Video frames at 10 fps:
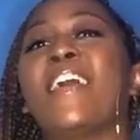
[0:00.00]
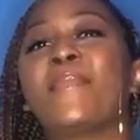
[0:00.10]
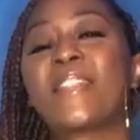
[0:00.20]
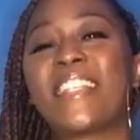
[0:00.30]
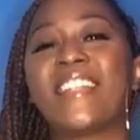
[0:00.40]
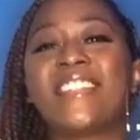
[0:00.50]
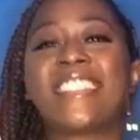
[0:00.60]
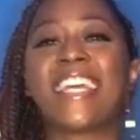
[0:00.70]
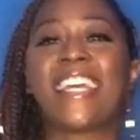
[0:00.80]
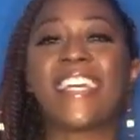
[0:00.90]
I'm so
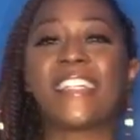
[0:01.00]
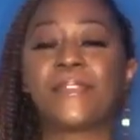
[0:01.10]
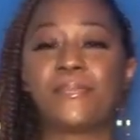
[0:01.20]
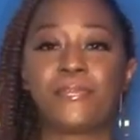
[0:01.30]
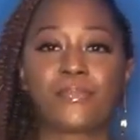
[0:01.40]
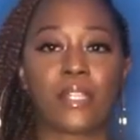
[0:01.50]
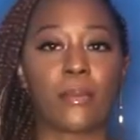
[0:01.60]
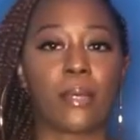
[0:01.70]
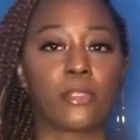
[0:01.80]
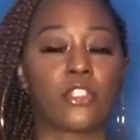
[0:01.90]
sad.
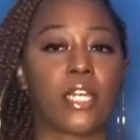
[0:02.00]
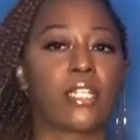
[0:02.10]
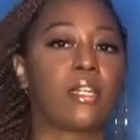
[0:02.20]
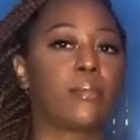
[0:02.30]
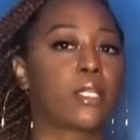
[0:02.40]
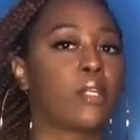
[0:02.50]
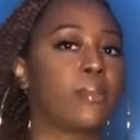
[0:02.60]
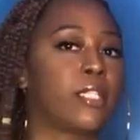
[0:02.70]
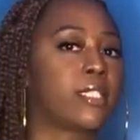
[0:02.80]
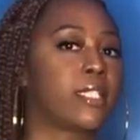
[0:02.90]
But I'm gonna go
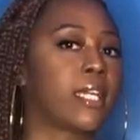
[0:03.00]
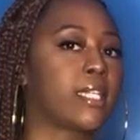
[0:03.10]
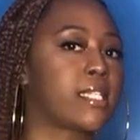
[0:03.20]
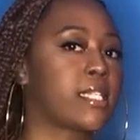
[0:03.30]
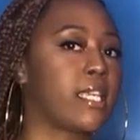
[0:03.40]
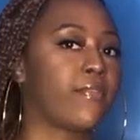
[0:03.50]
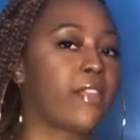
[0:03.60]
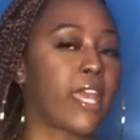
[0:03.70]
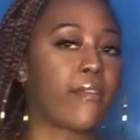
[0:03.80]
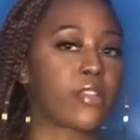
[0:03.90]
up there tonight to see if
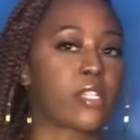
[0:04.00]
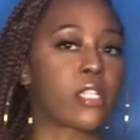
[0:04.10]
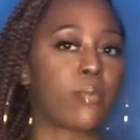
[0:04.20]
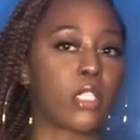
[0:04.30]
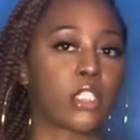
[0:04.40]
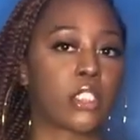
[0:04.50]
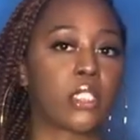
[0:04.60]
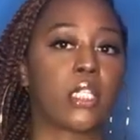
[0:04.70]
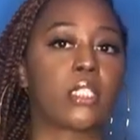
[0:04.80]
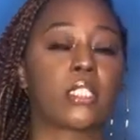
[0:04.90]
they have a smaller
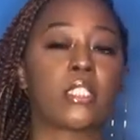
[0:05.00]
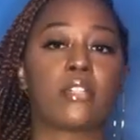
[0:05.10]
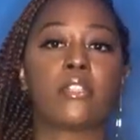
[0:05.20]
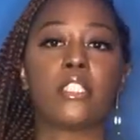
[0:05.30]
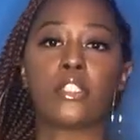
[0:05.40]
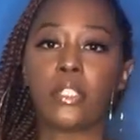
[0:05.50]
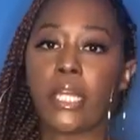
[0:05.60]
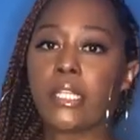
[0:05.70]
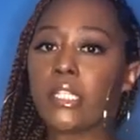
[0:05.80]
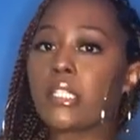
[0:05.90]
size, because I really do
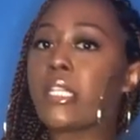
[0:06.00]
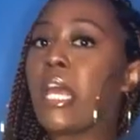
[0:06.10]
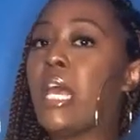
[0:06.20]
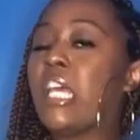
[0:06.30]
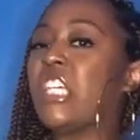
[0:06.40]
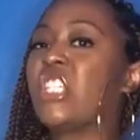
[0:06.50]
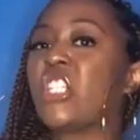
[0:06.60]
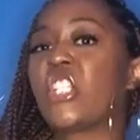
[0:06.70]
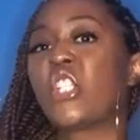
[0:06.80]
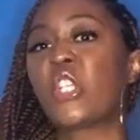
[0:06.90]
like this.
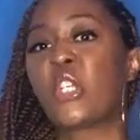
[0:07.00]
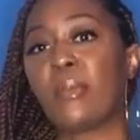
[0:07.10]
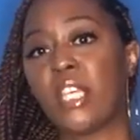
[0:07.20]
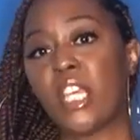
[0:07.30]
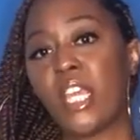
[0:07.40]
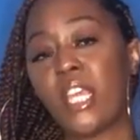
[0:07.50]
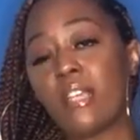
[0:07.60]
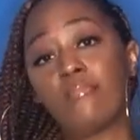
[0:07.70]
It's just too big.